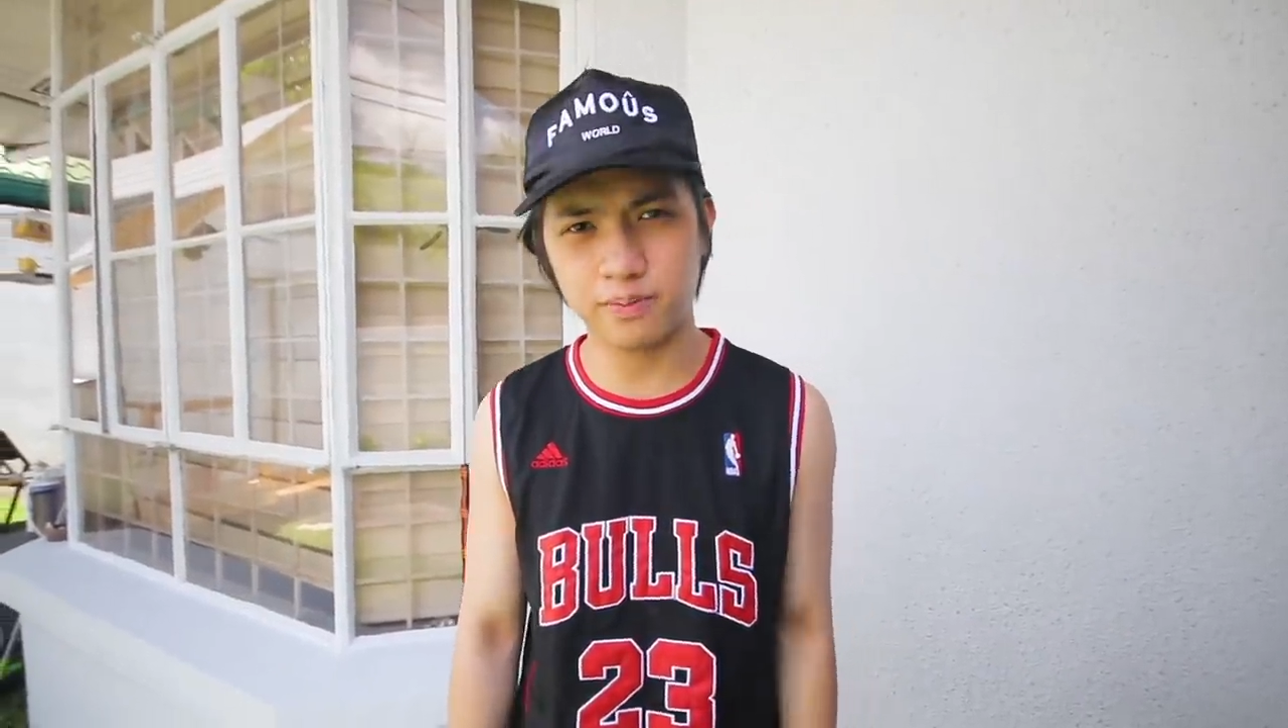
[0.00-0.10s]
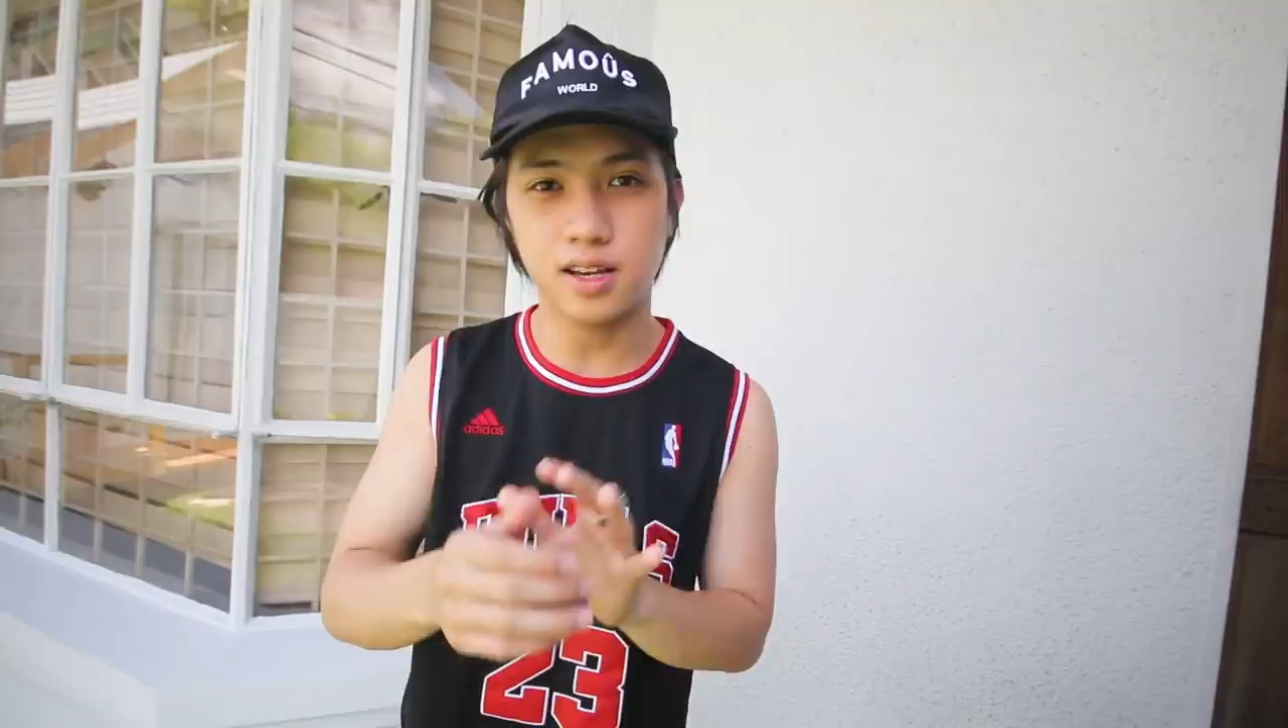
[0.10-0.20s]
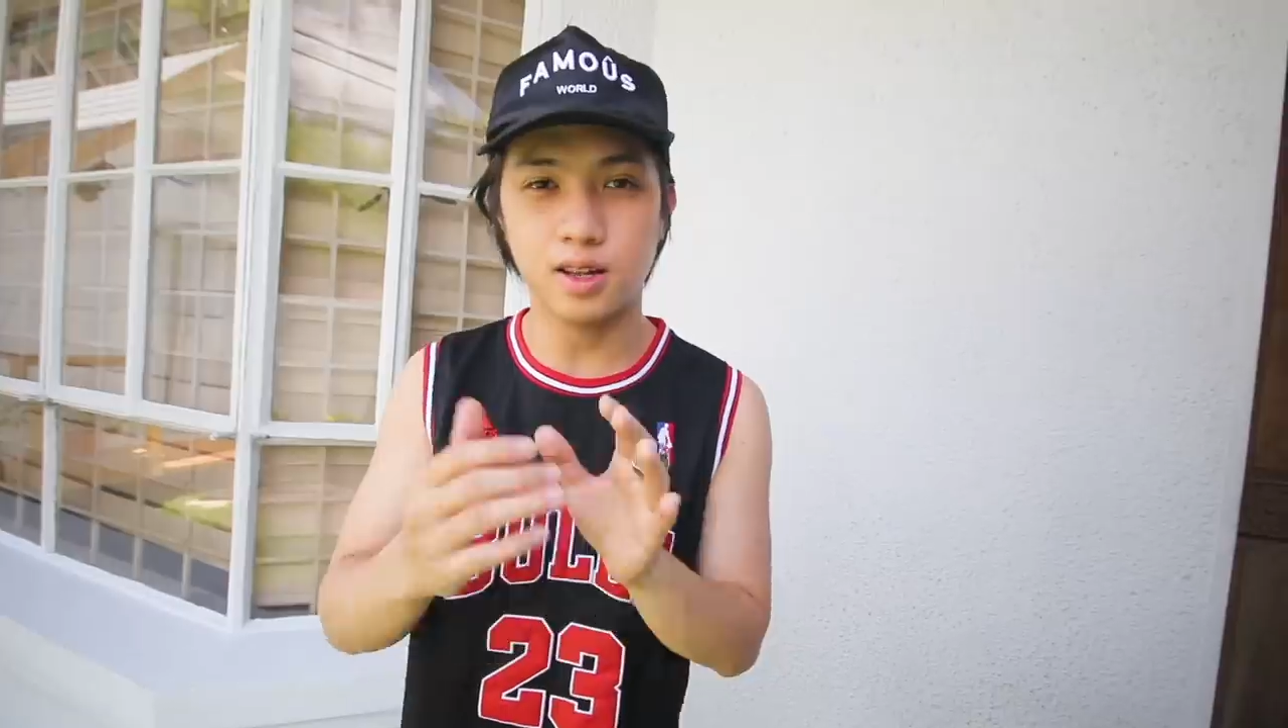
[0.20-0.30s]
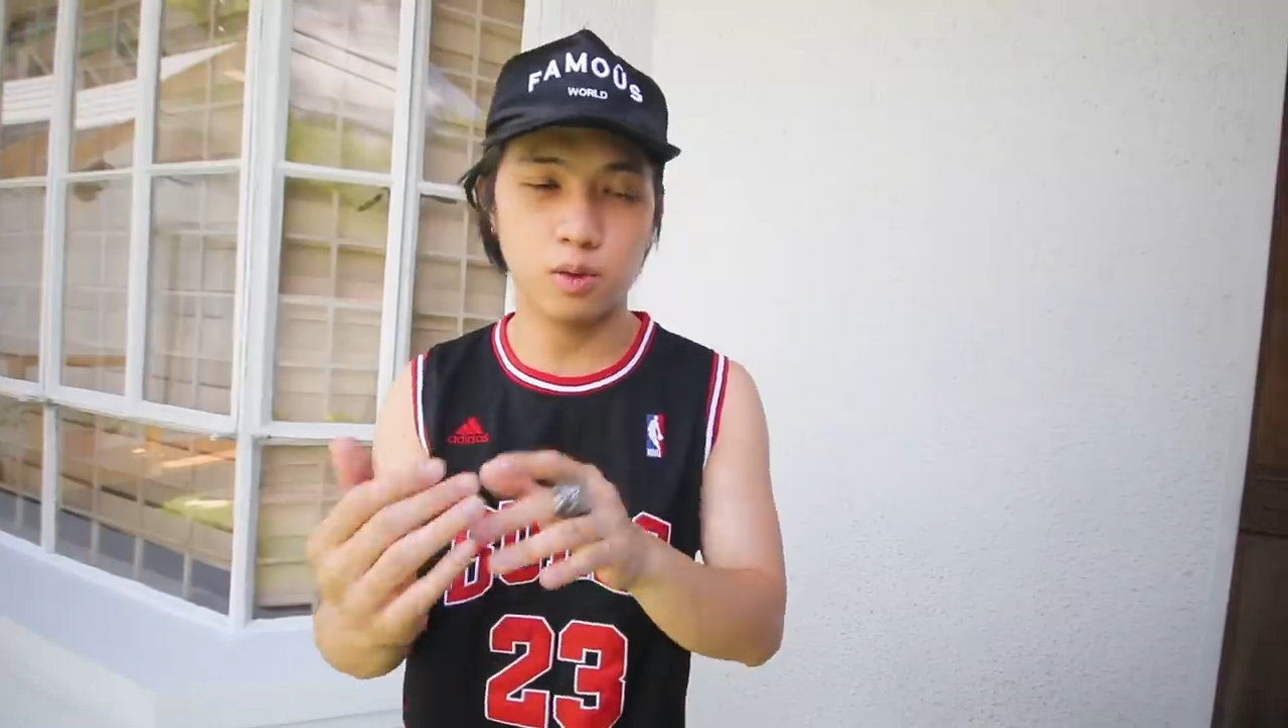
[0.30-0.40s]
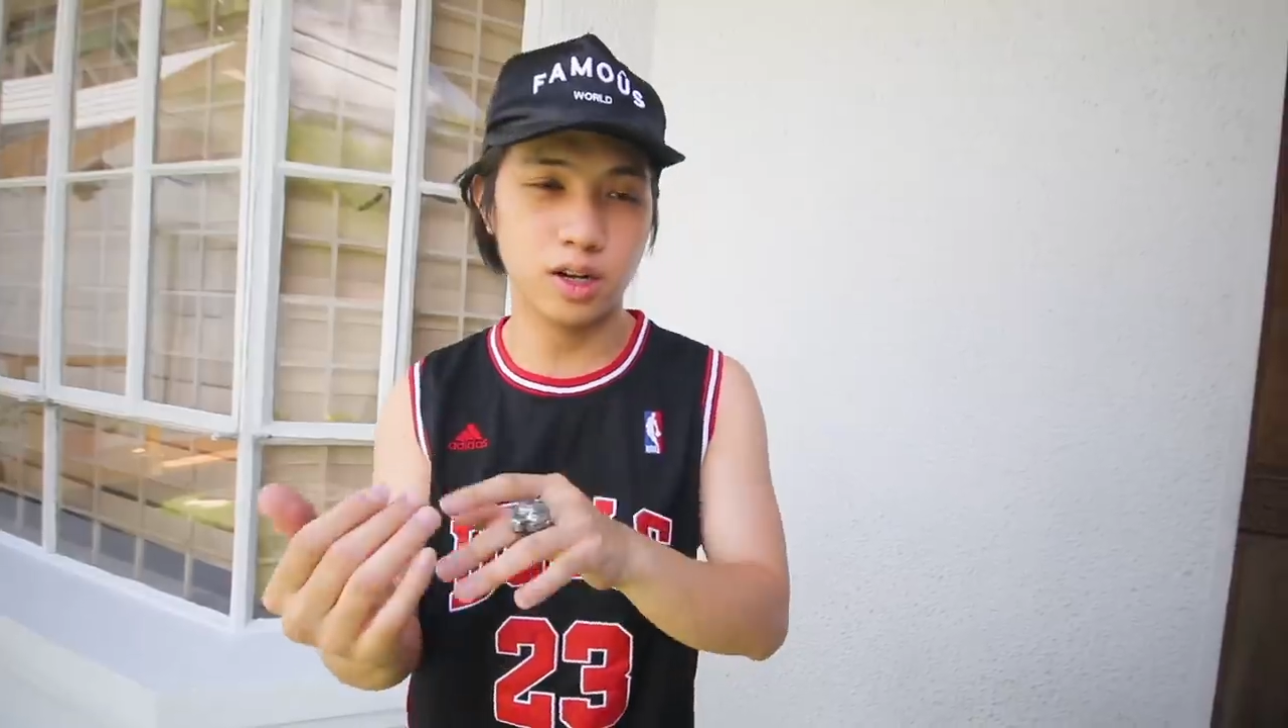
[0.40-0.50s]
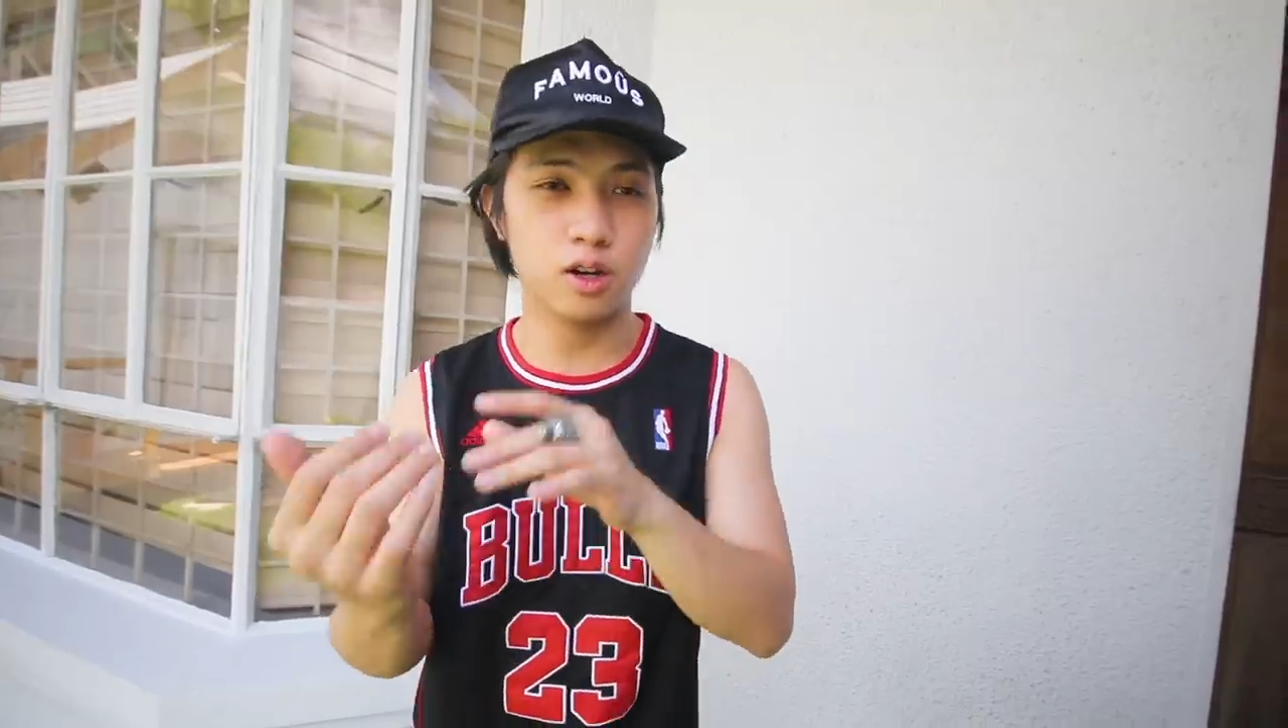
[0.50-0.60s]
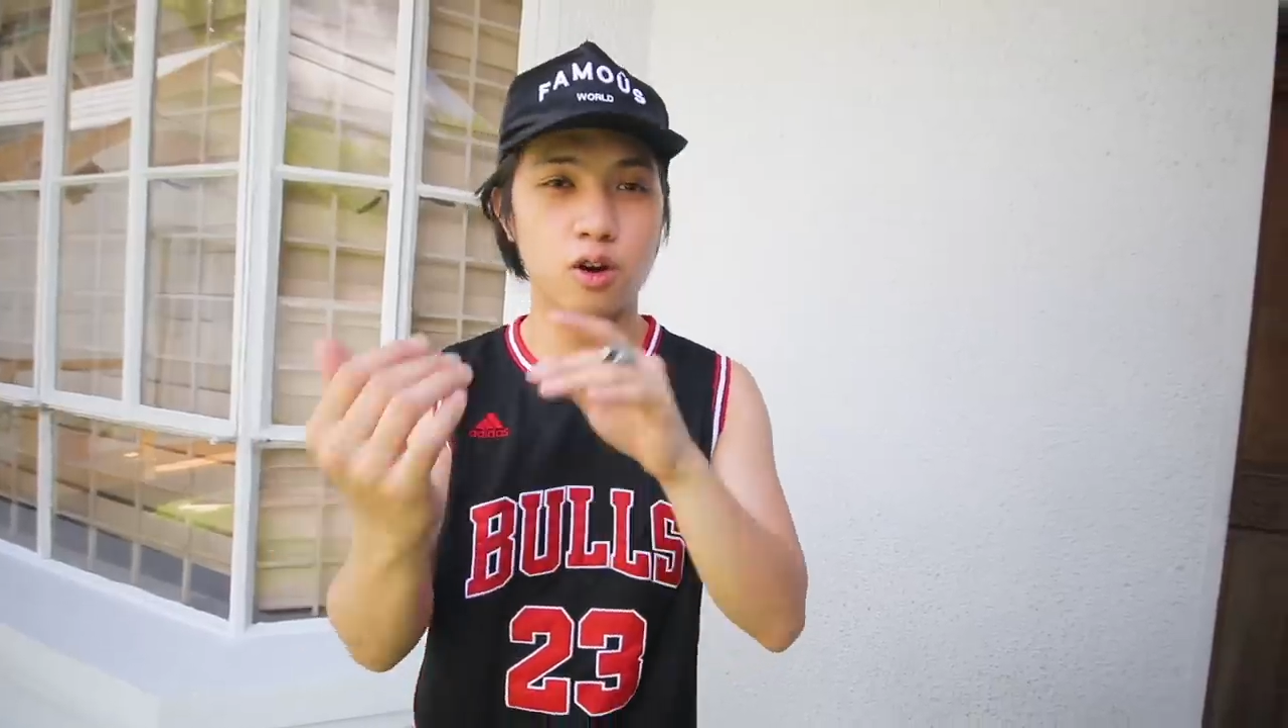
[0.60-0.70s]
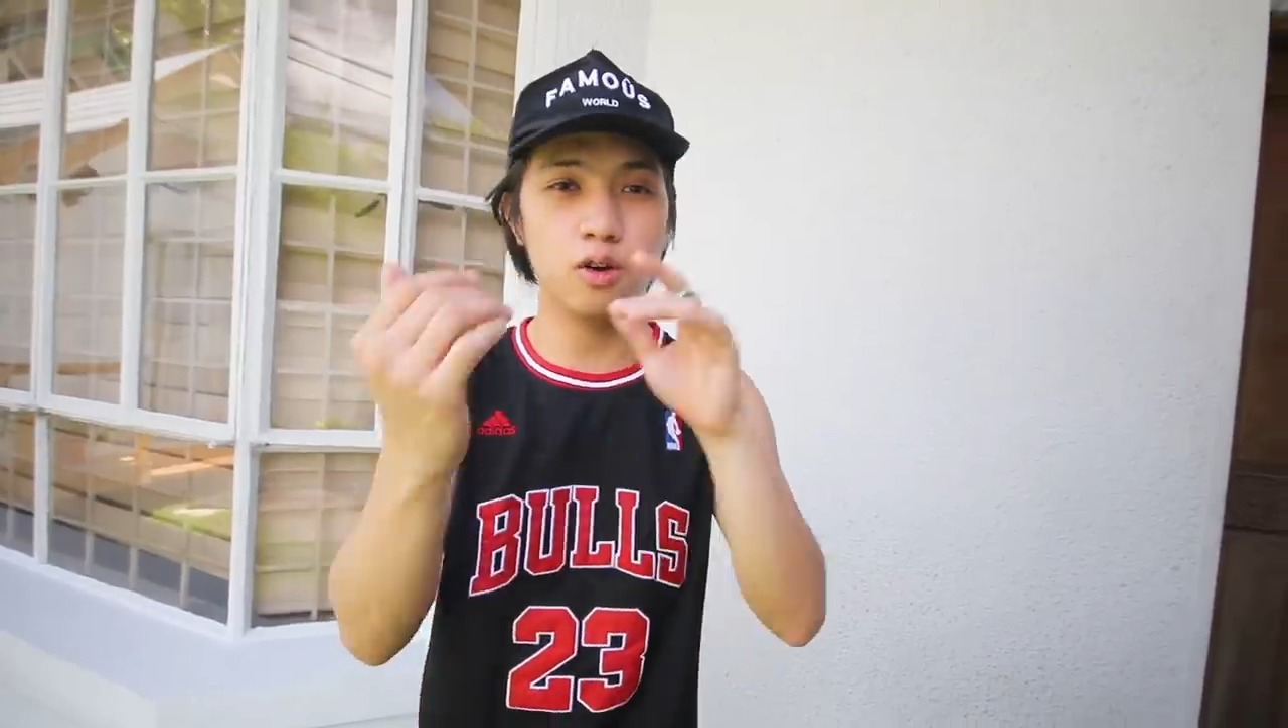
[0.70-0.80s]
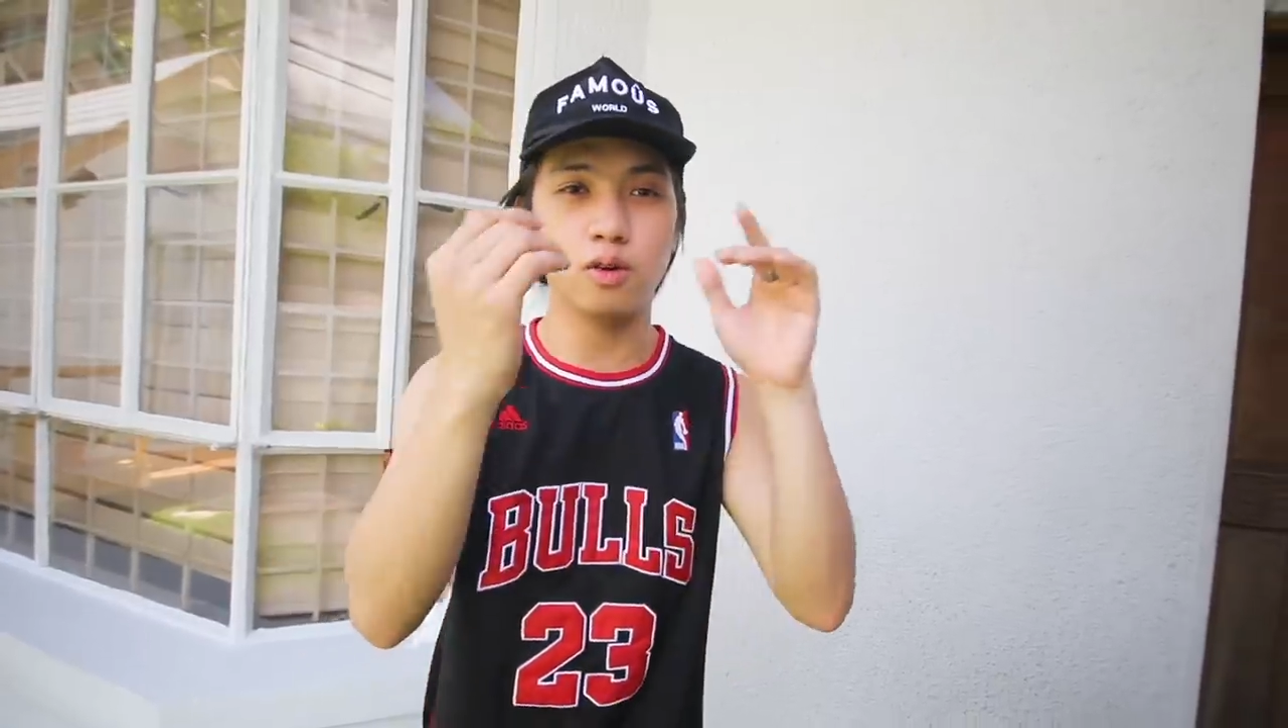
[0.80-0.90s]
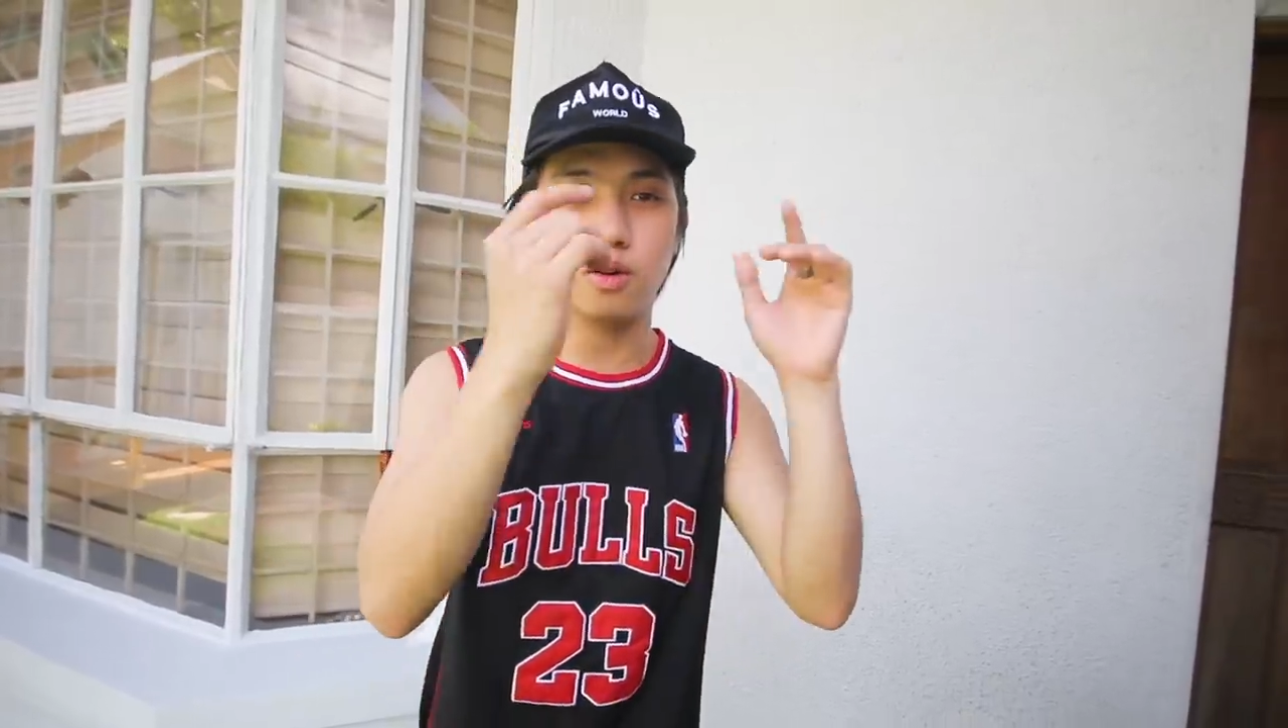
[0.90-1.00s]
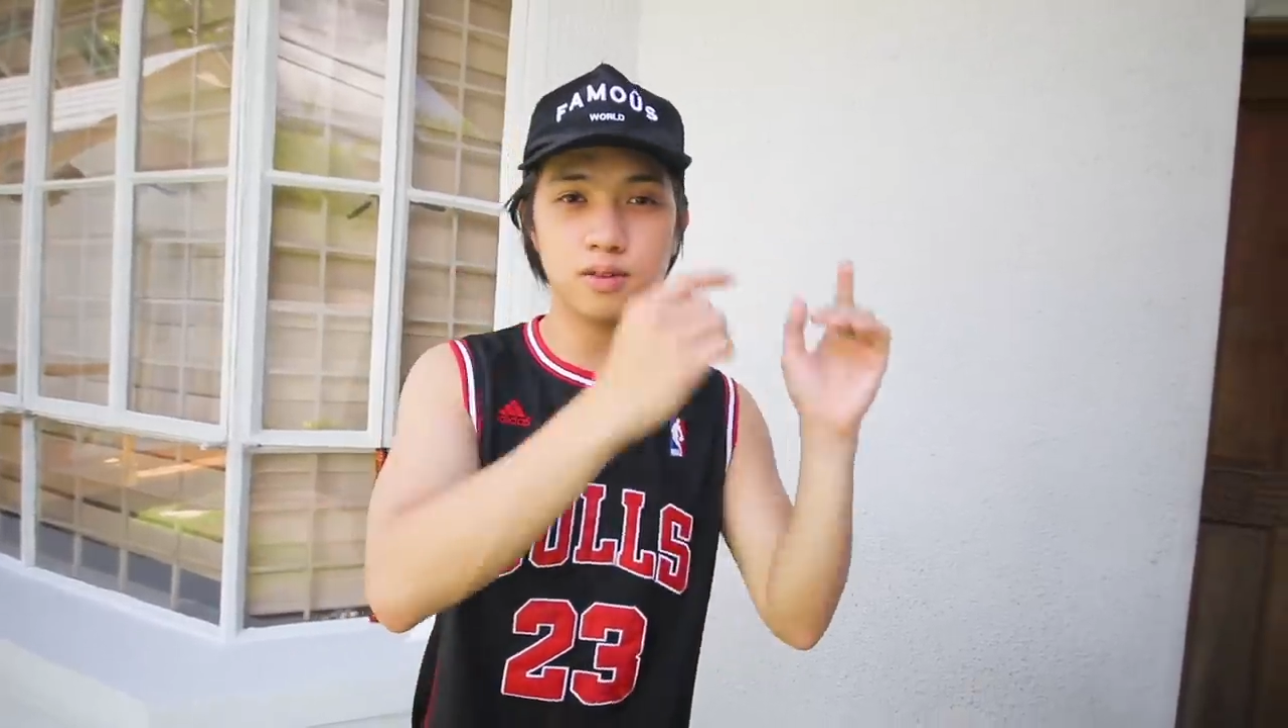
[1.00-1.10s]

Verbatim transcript: And then we're gonna go